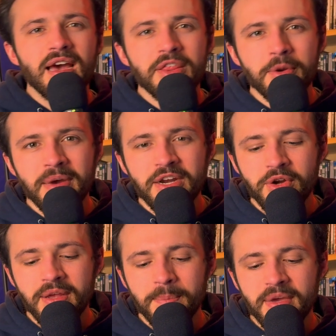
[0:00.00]
another
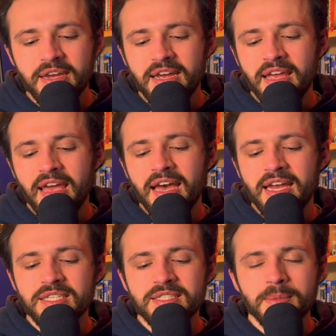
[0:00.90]
minor nitpick I
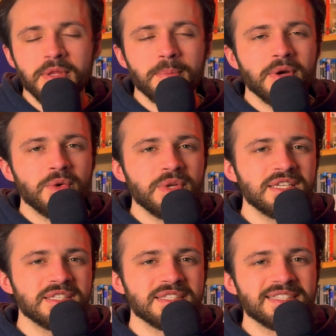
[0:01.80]
had is some of the
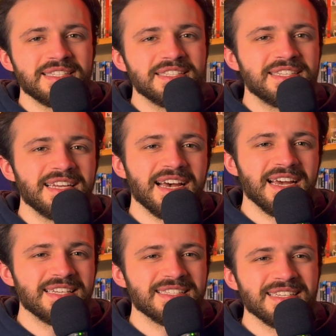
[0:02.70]
bonies
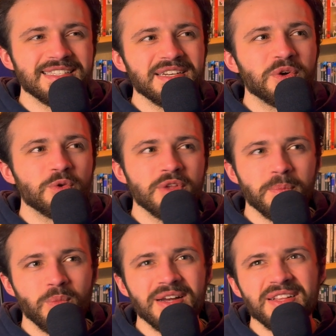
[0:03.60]
CGI just doesn't hold
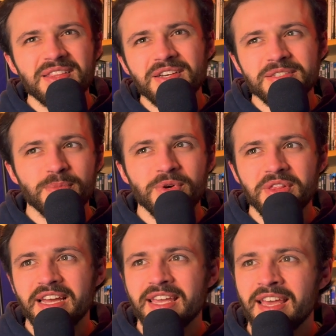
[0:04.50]
up well. It looks
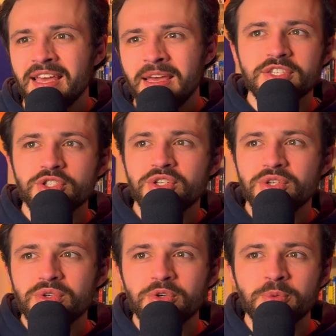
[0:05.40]
more like
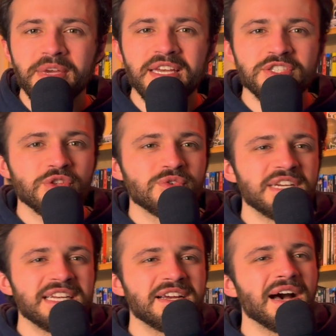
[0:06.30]
PS2,
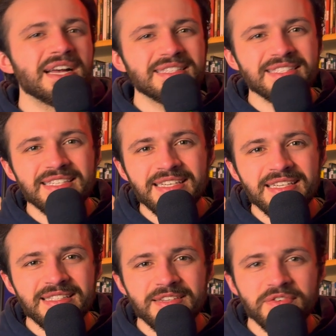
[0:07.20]
PS3
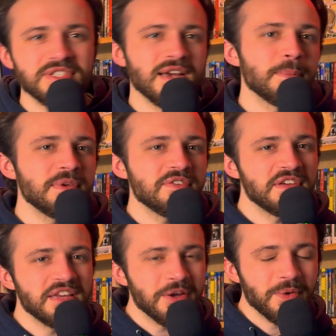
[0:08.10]
cutscenes of a zombie
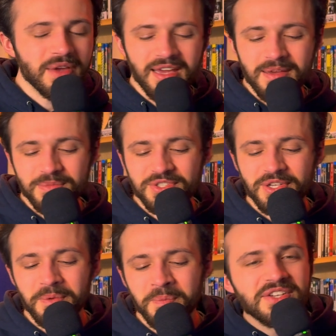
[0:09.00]
video
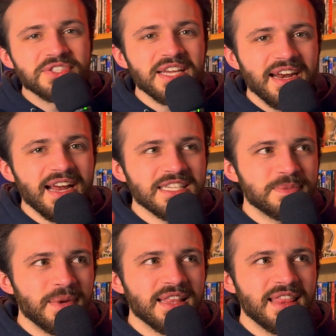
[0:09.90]
games. Little dated
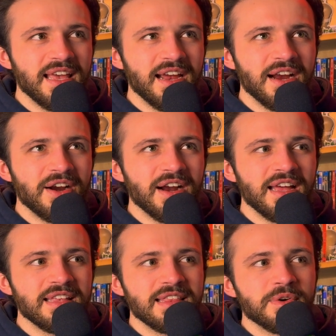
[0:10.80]
aspect
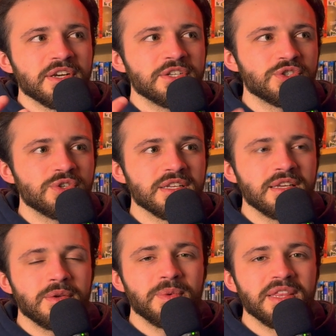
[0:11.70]
there. I think they were
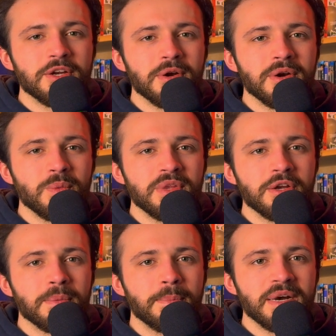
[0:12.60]
constricted with their